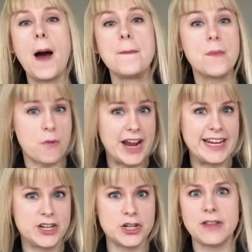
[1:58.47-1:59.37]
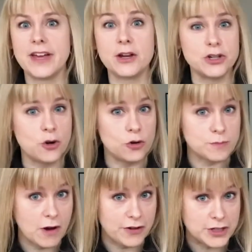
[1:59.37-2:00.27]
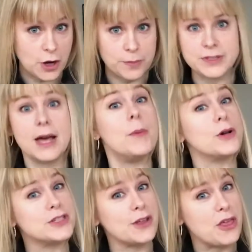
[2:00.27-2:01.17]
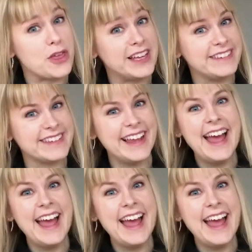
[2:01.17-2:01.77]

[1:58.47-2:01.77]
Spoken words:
range that controls muffin tops, amongst other things.